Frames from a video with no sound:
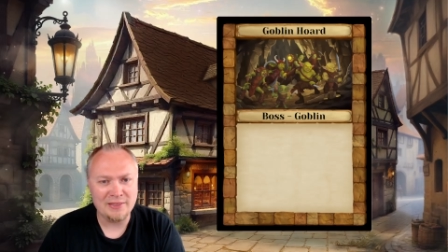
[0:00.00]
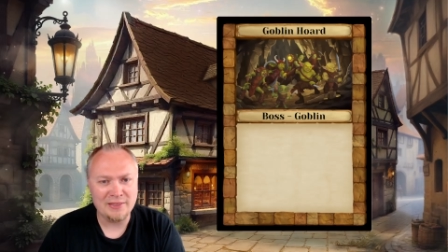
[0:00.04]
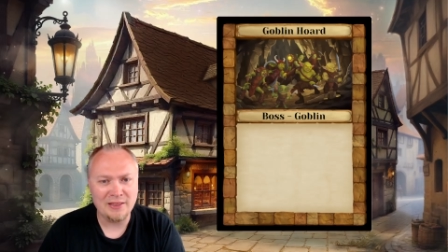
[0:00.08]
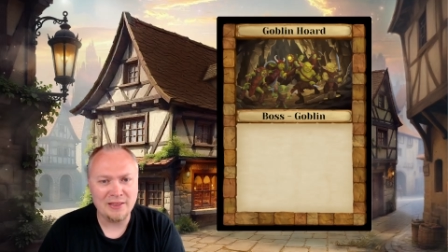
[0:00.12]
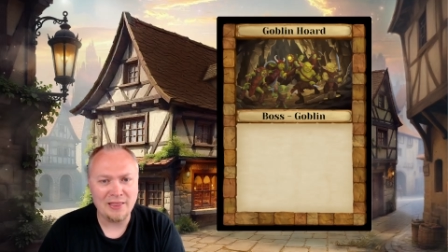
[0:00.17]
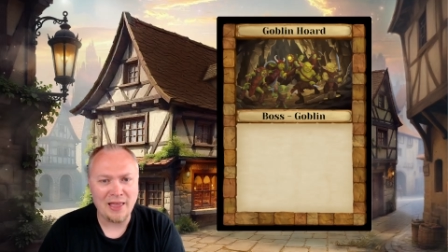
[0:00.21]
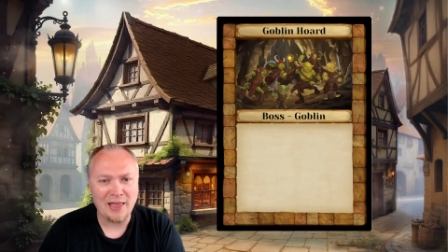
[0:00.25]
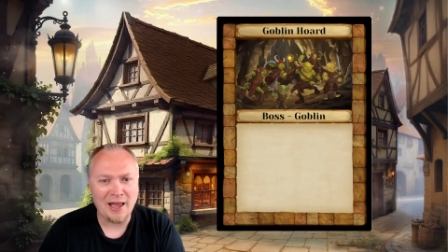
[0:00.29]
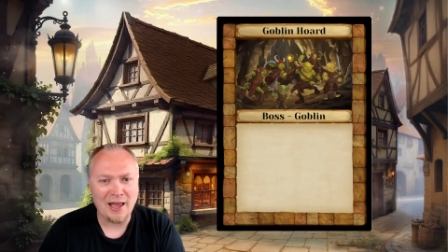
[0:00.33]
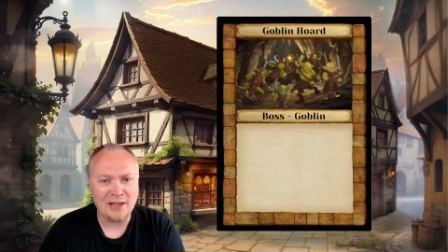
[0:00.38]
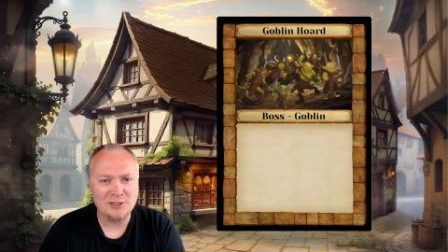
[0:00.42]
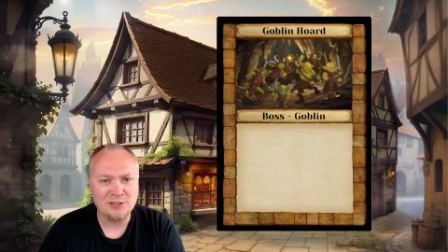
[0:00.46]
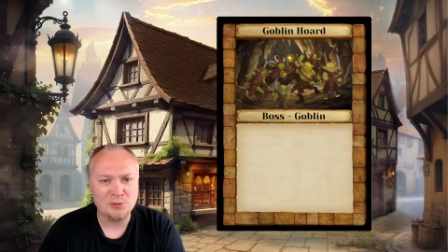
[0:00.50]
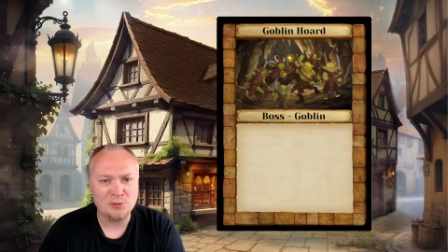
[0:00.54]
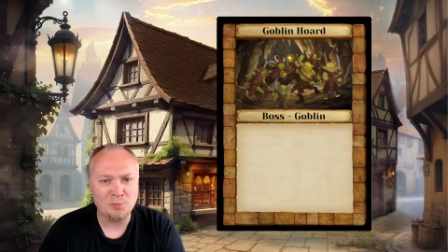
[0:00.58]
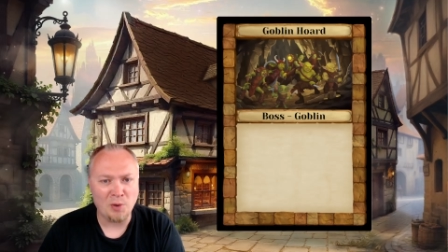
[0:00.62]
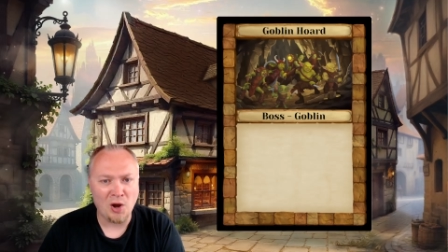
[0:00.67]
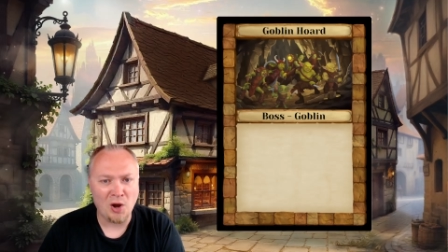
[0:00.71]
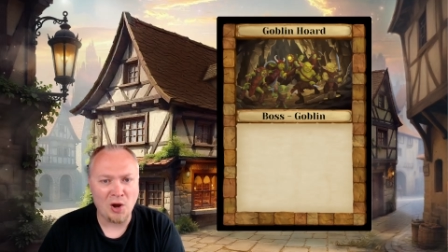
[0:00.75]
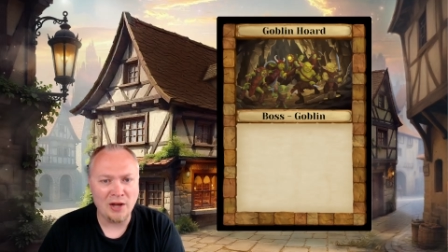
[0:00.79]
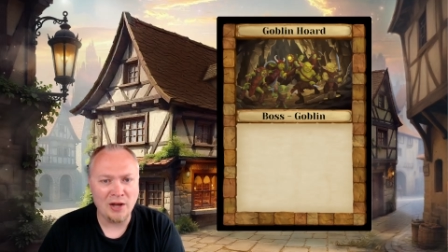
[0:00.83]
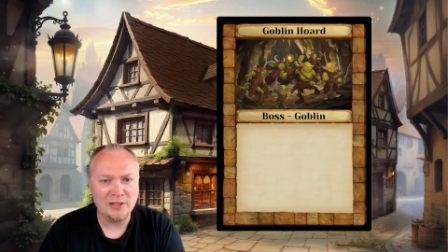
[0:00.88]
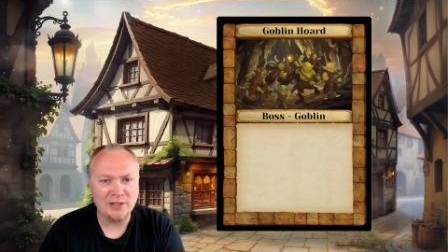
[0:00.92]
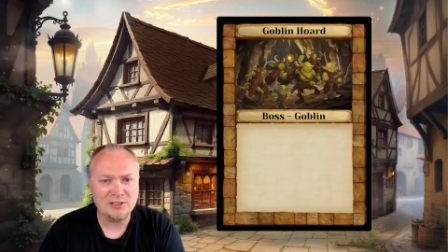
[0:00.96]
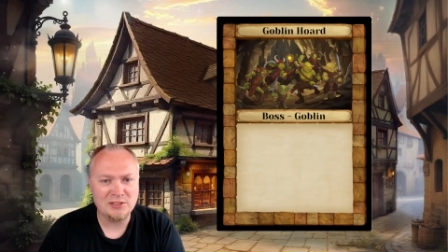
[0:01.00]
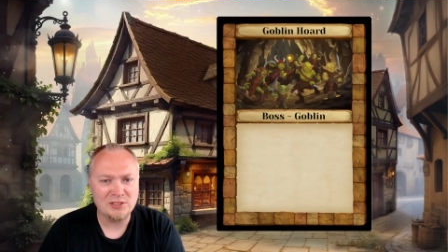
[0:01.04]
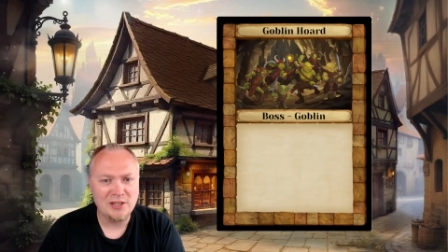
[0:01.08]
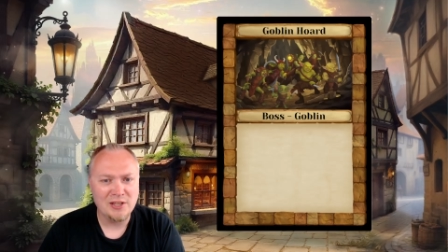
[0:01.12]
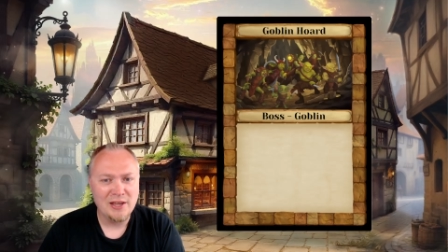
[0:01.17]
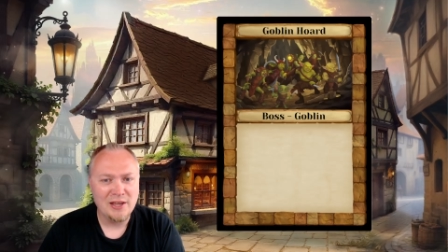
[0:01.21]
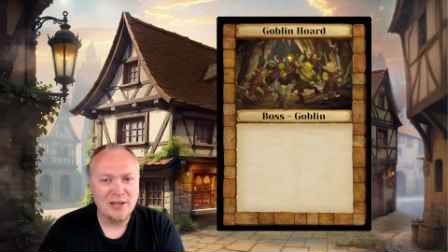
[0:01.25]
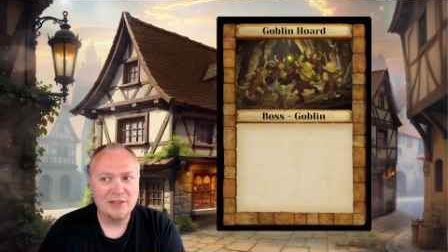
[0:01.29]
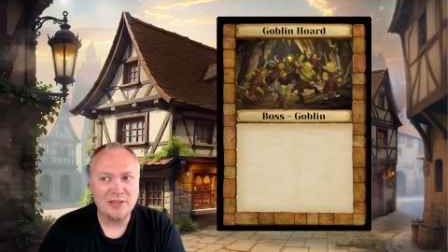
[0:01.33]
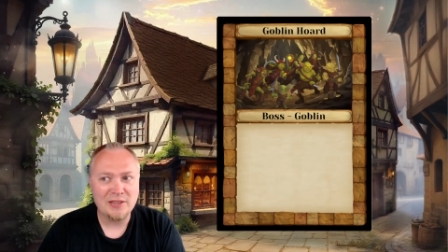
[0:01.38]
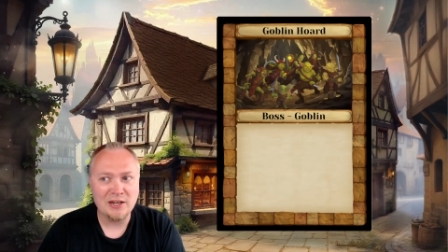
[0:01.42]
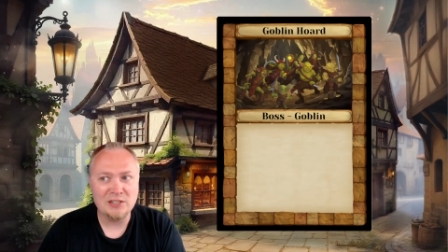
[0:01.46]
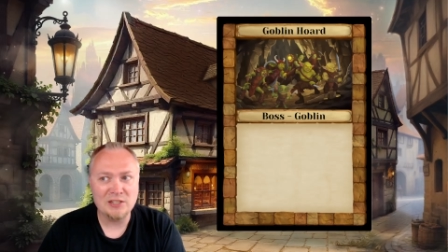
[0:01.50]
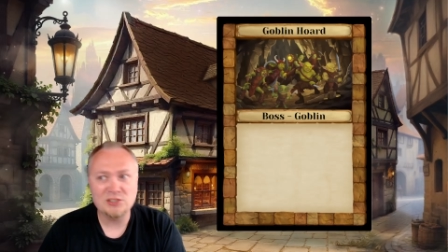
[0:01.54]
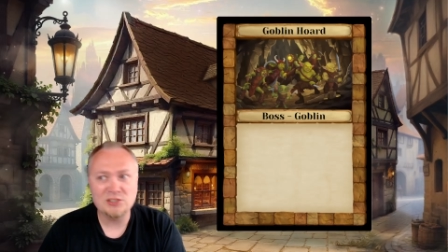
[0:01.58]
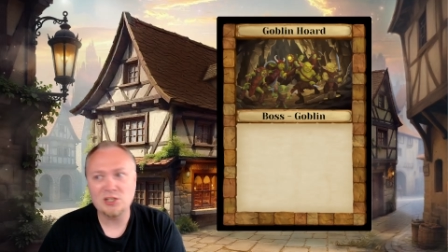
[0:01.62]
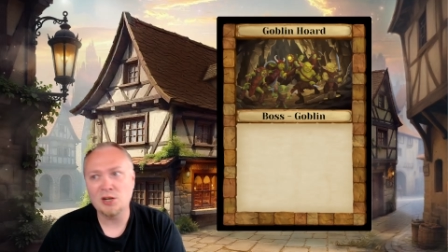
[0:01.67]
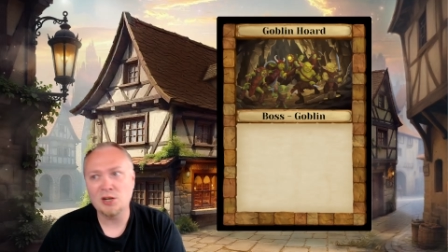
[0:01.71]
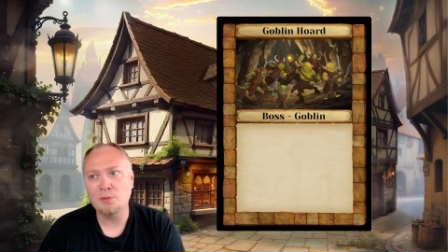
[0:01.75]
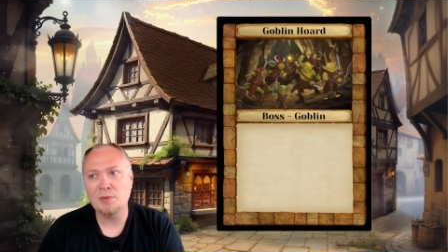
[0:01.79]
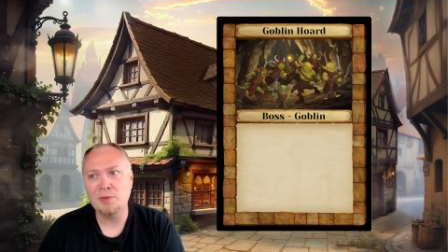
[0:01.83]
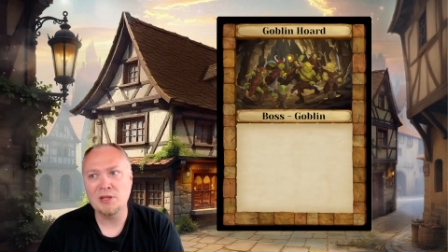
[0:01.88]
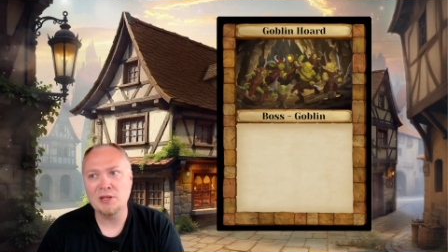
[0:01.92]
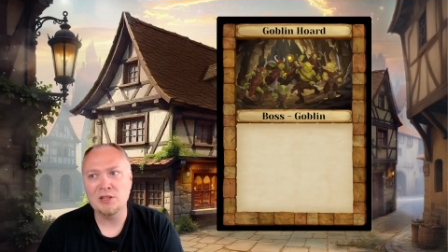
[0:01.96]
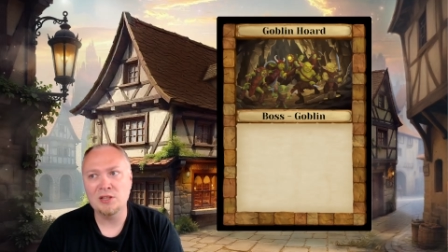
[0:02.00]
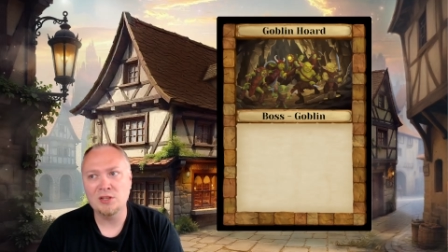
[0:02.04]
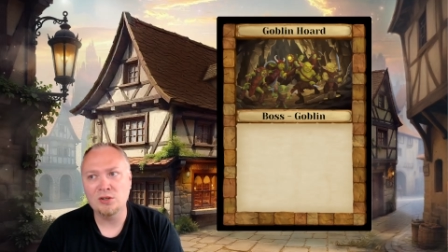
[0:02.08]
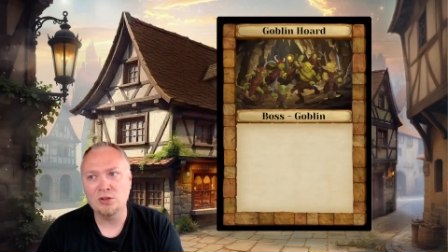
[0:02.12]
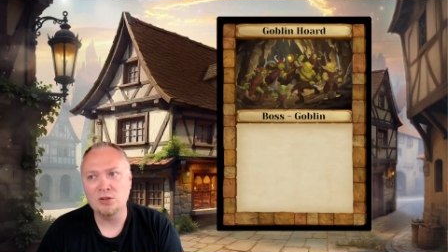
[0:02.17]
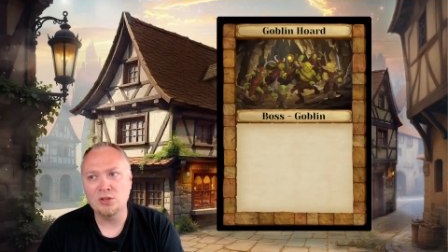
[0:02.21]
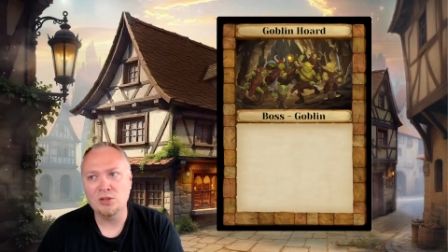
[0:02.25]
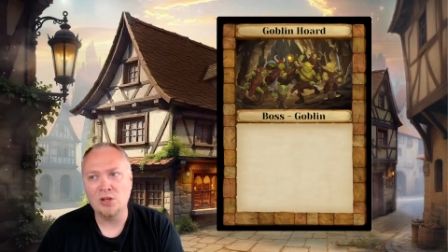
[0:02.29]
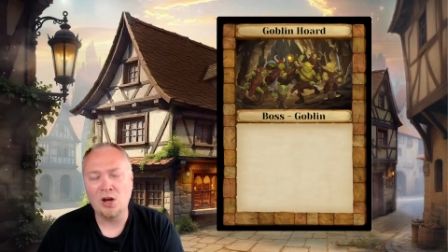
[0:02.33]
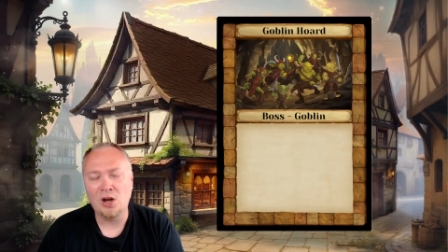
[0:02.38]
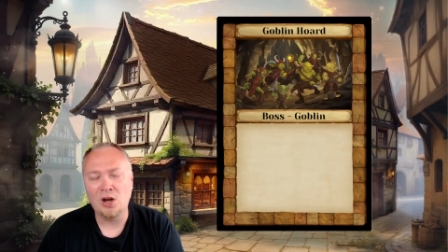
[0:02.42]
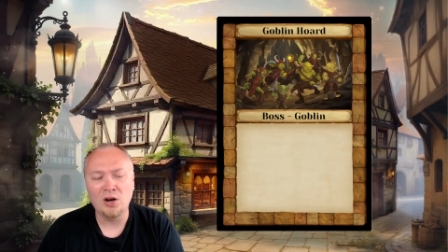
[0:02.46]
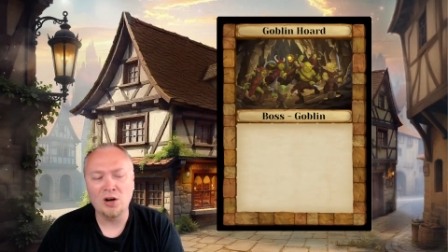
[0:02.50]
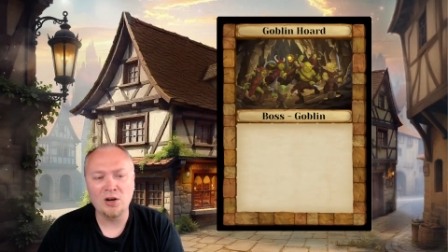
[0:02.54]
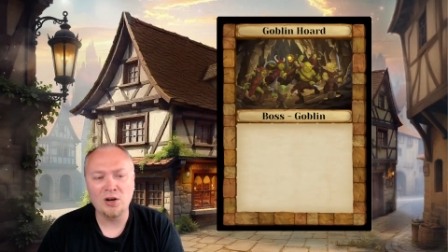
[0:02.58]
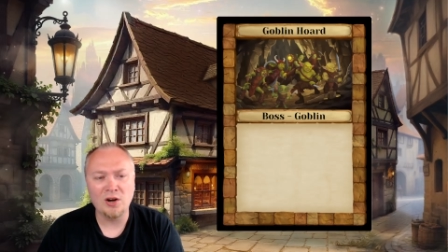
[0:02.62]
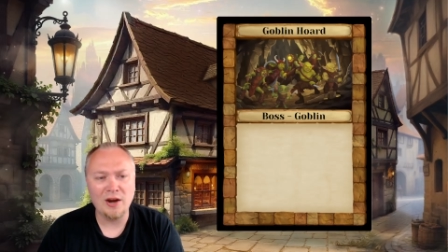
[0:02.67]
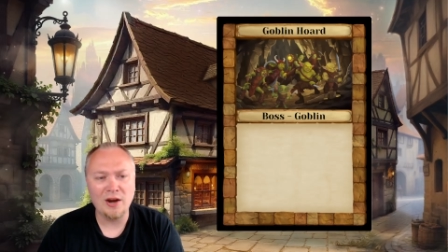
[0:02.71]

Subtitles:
the last boss, then it's going to be a little longer.